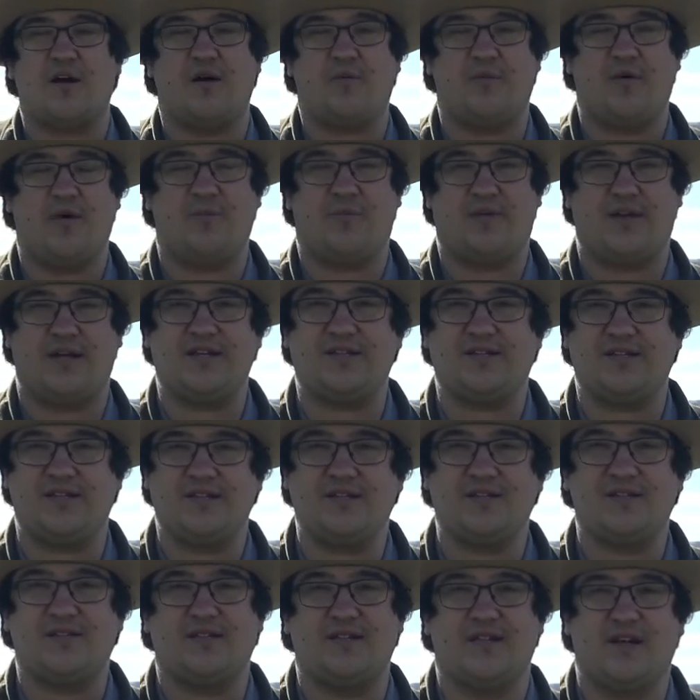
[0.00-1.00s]
about
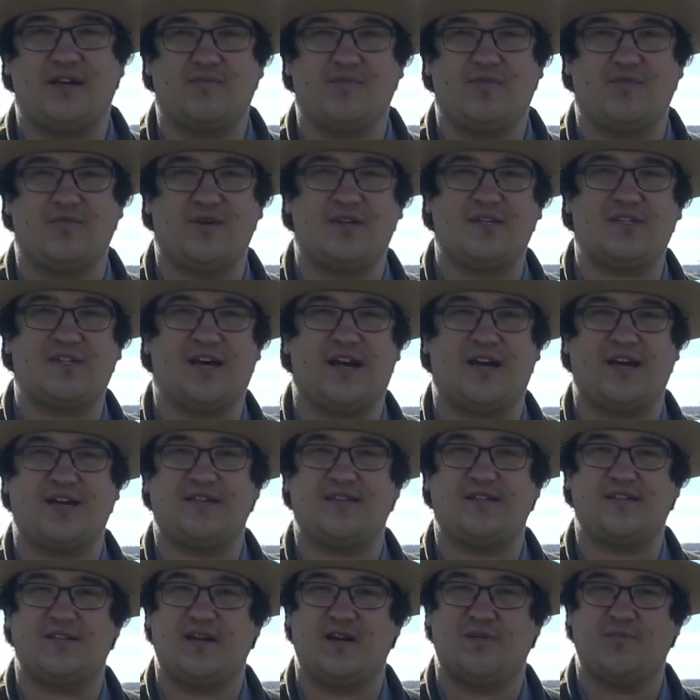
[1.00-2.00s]
places like Marye's
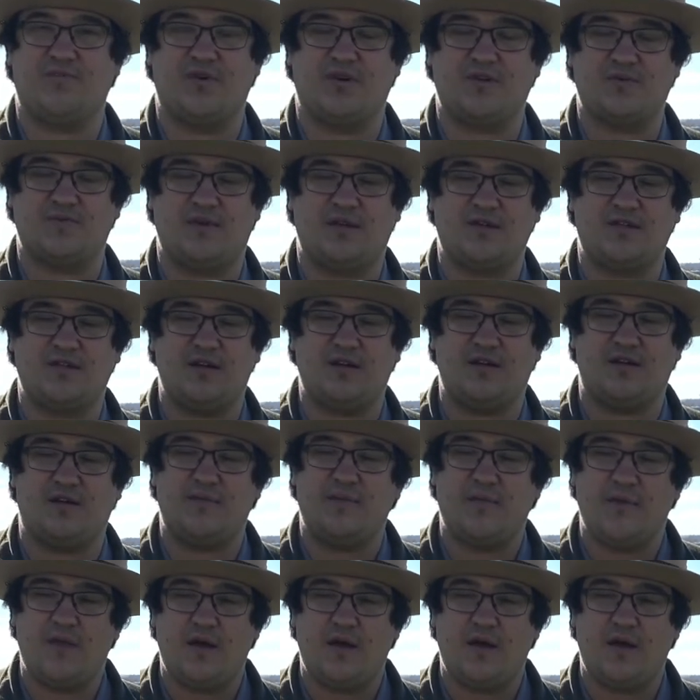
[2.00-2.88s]
Heights and Prospect Hill.